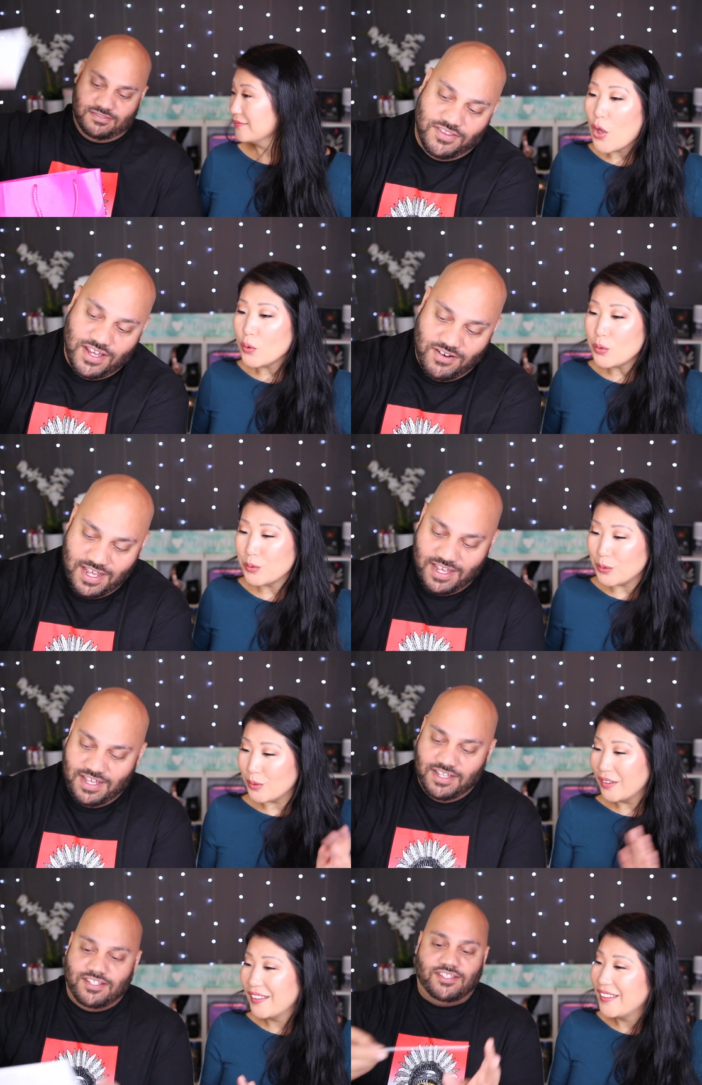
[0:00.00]
Speaker 1: there Ooh,
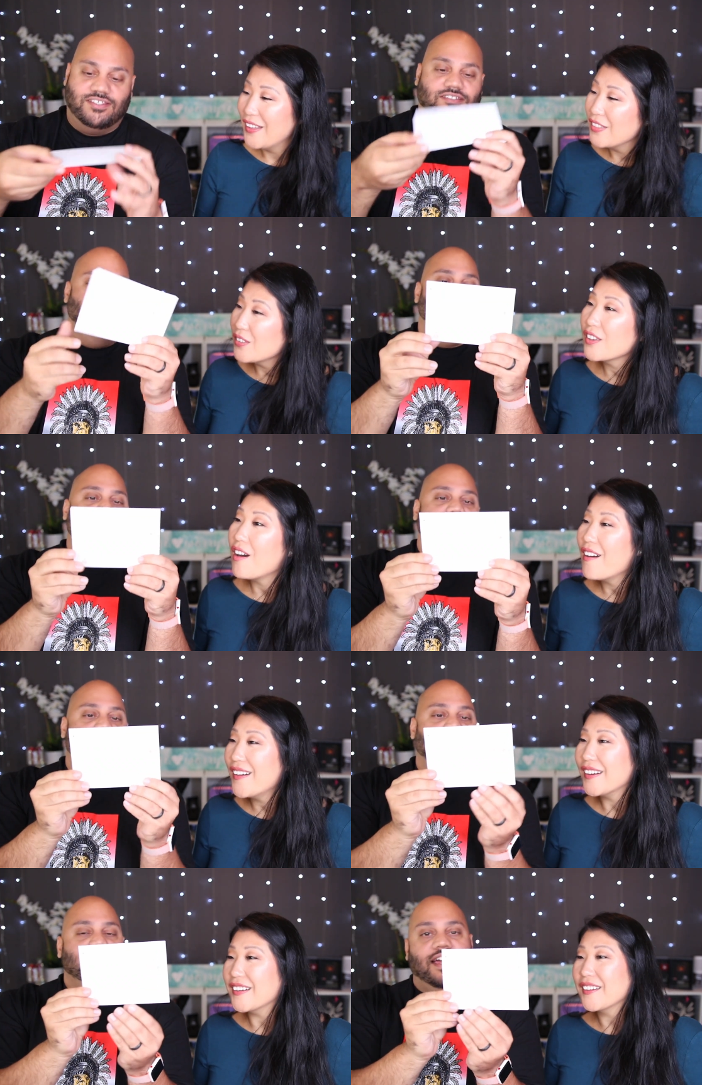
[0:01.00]
is. There's a
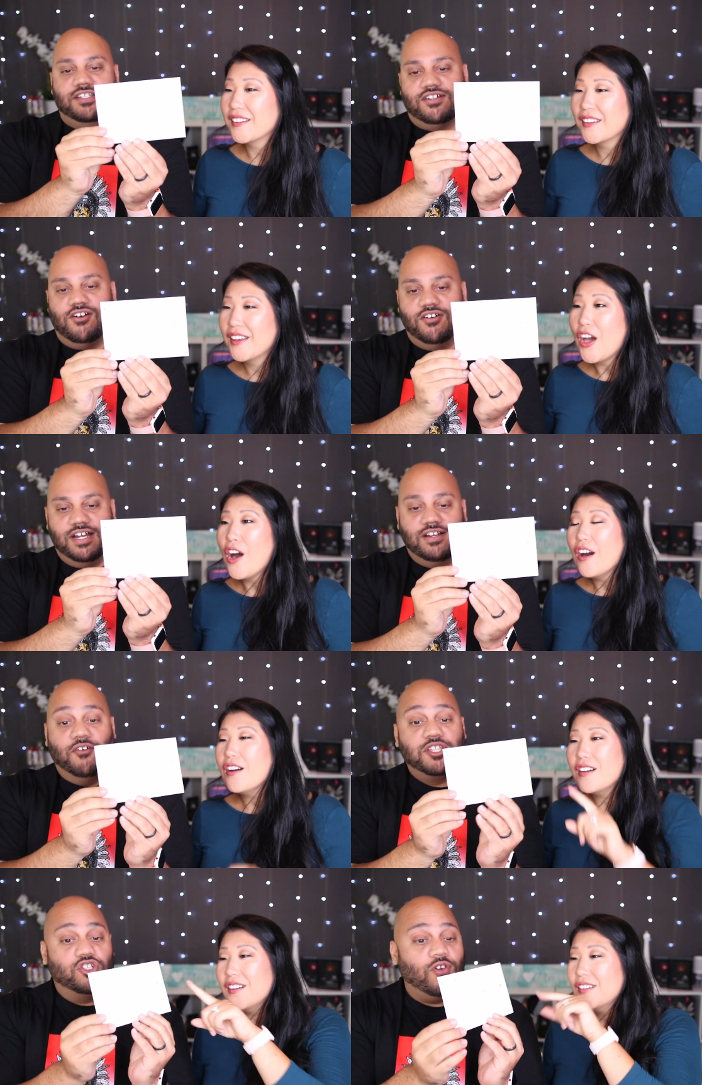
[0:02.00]
card. A nice card in there. Now oh.
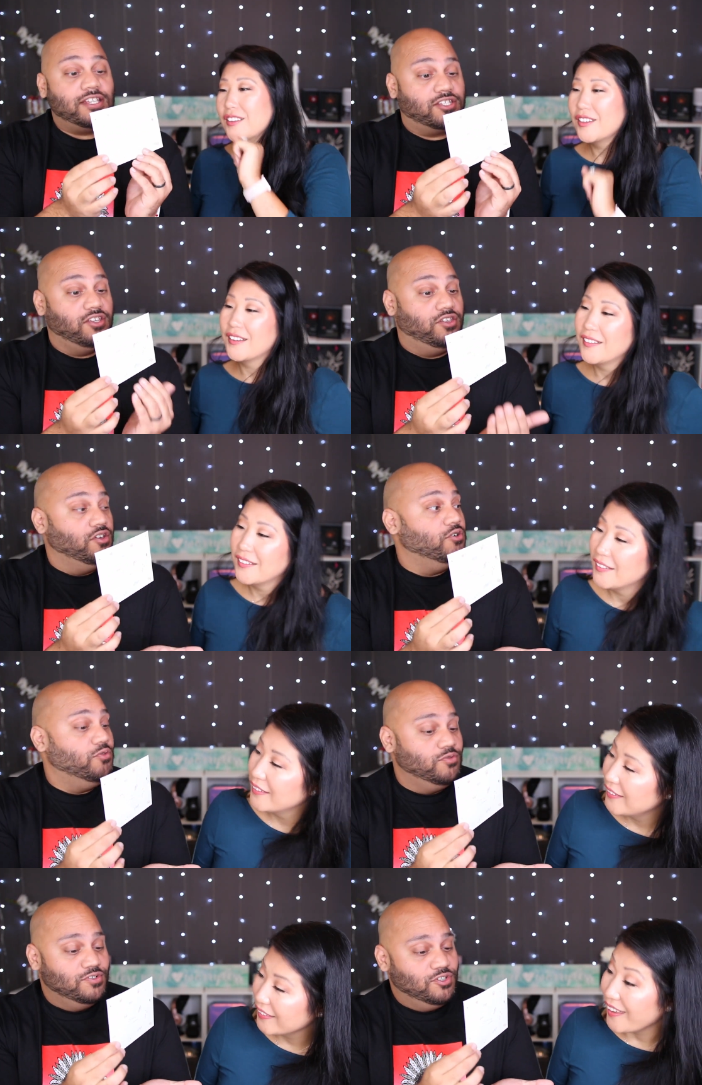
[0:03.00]
it's addressed to you,
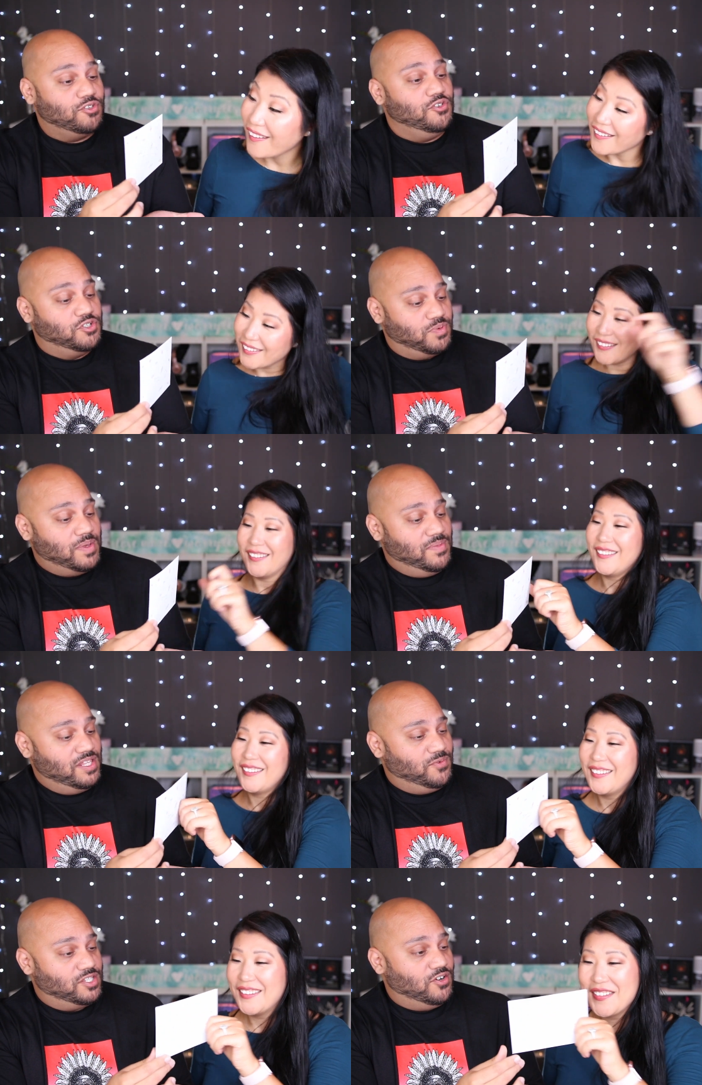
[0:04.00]
yeah. so you should probably be
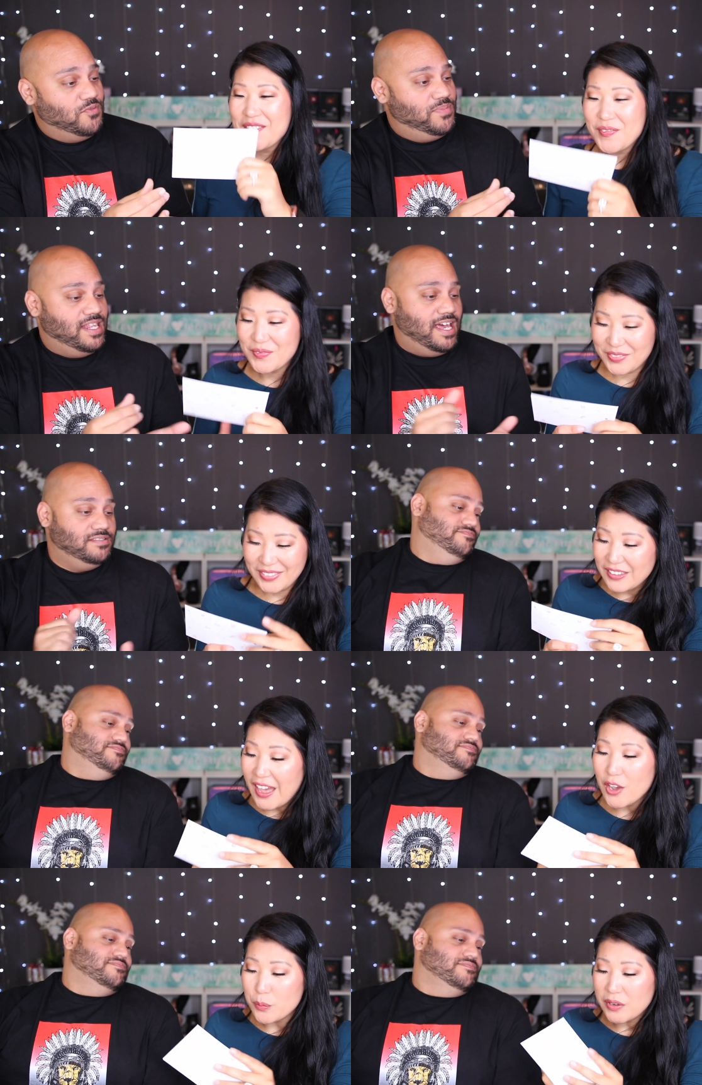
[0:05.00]
the one to open that.
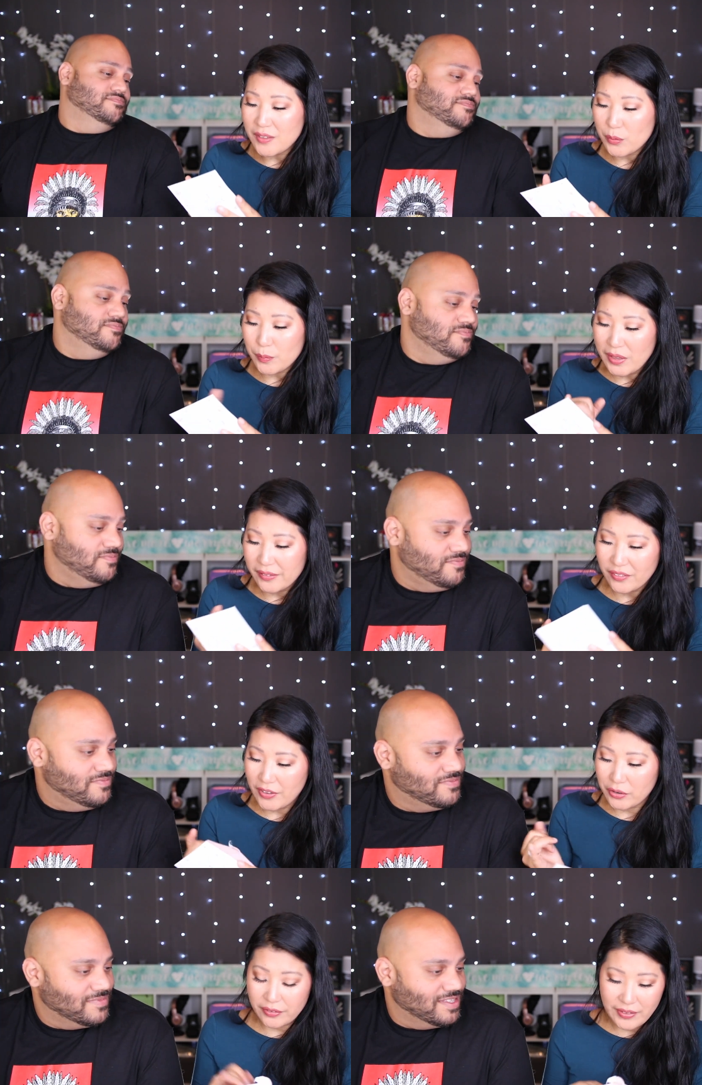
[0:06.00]
Speaker 2: Yeah, opening someone's mail is a
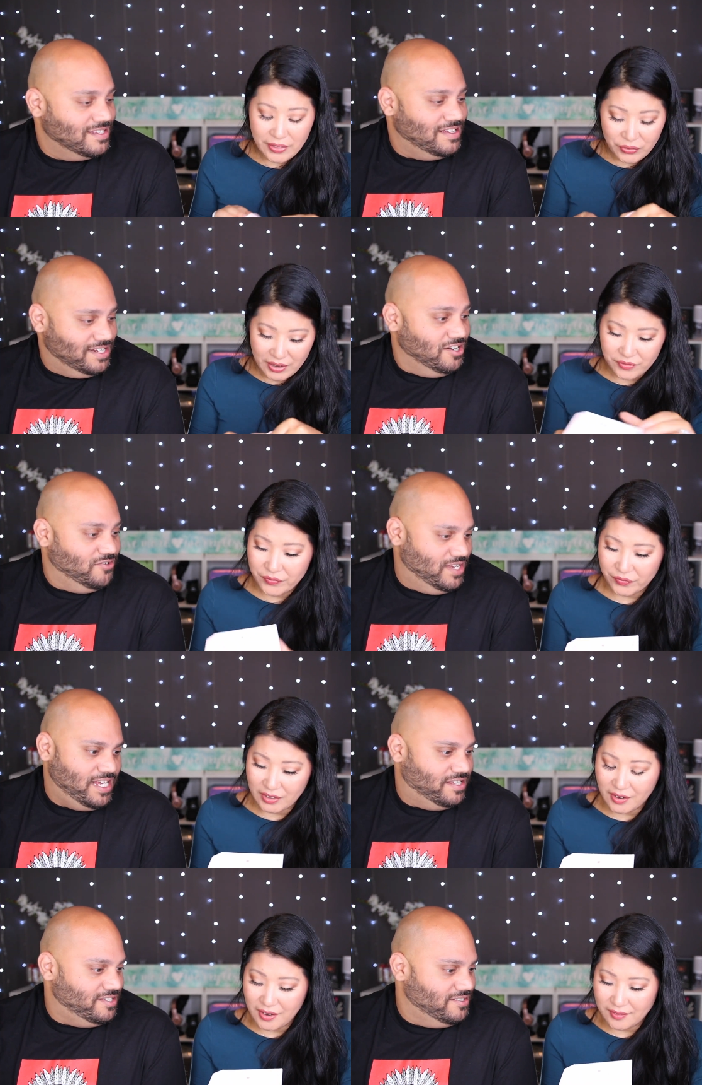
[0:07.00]
federal offense, right? I know.
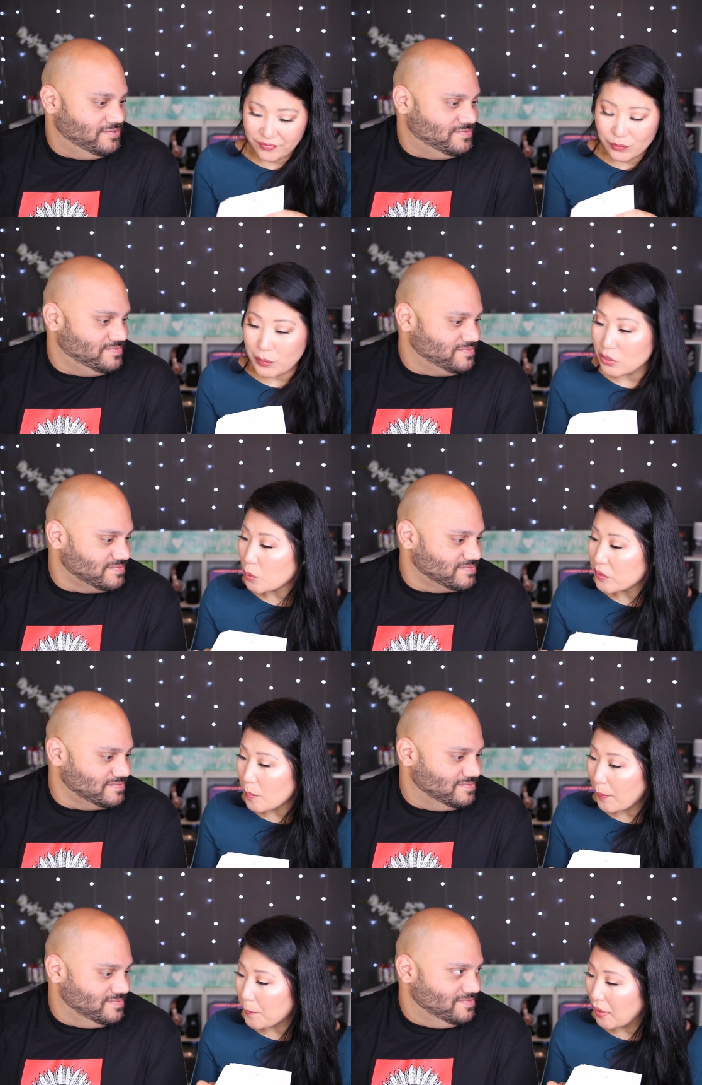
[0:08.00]
right. But you opened
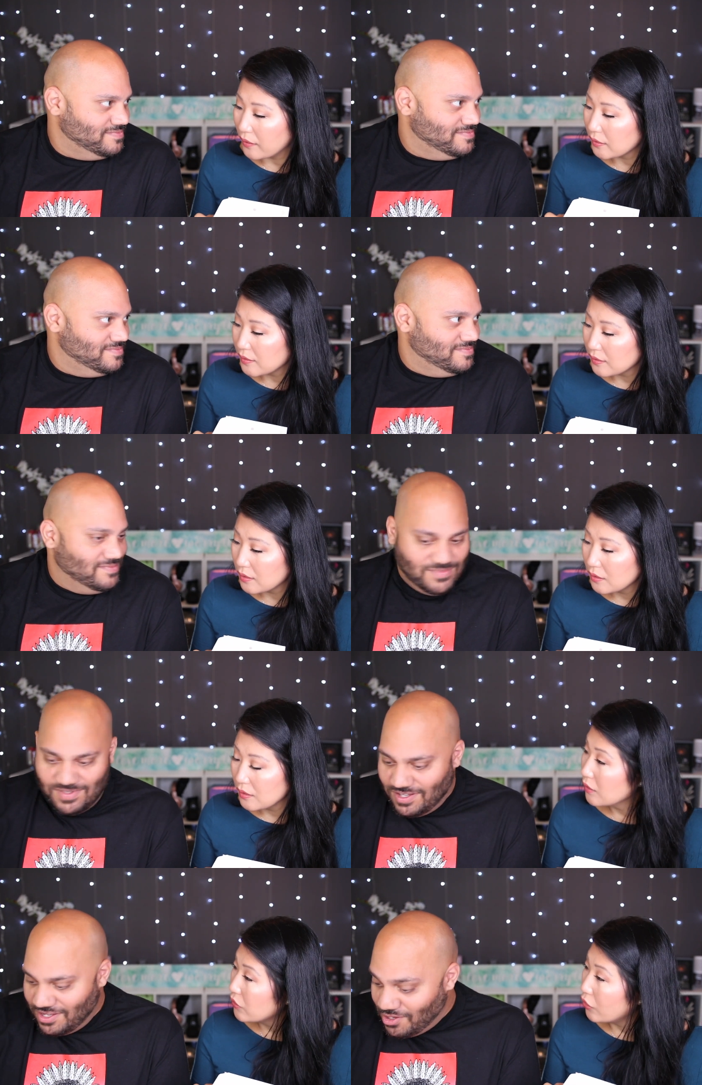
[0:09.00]
the box.
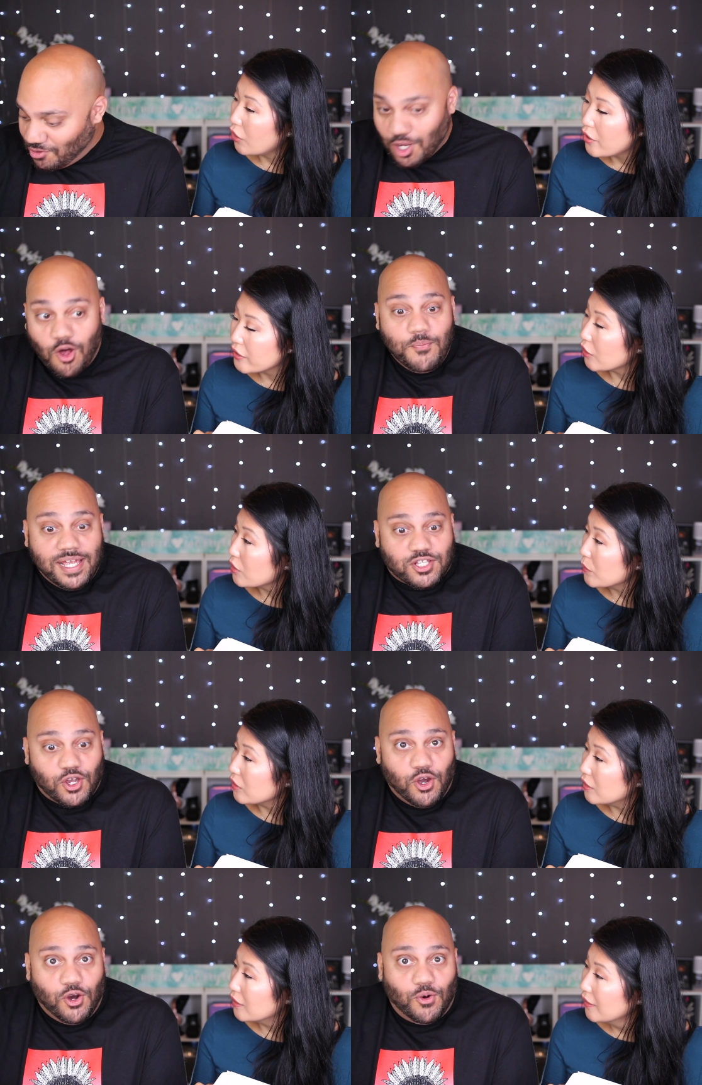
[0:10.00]
So you told me
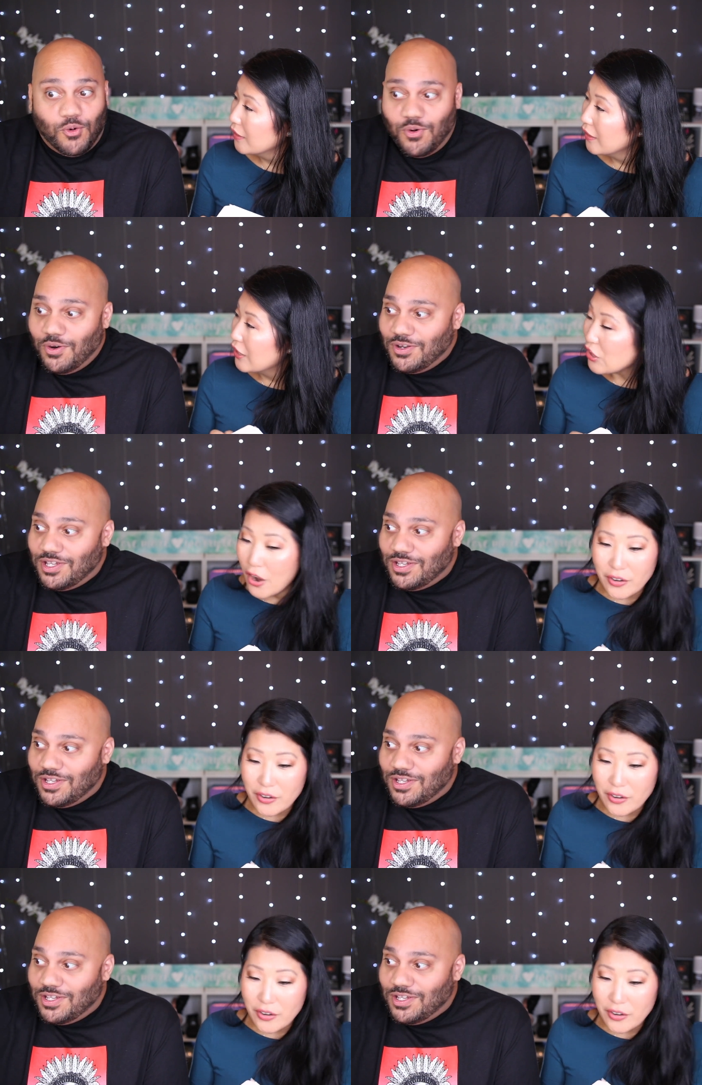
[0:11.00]
to. You're